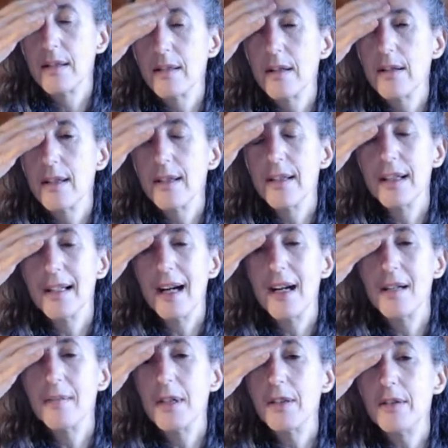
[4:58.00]
Knowing that
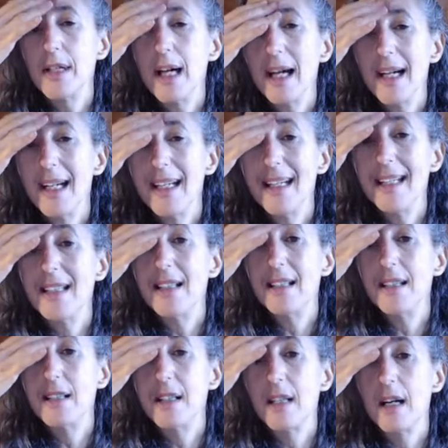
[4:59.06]
I'm okay
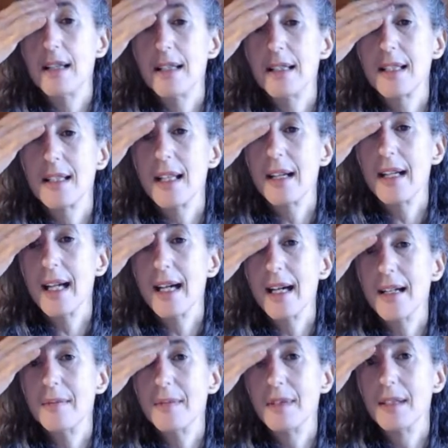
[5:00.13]
just as I
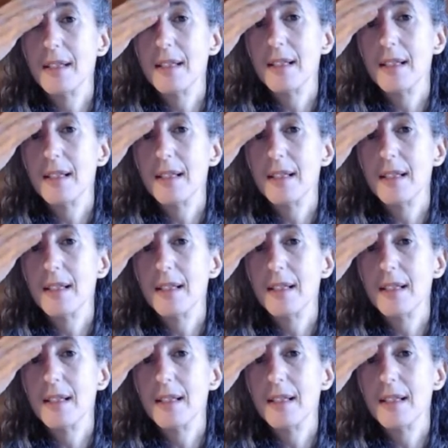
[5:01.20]
am.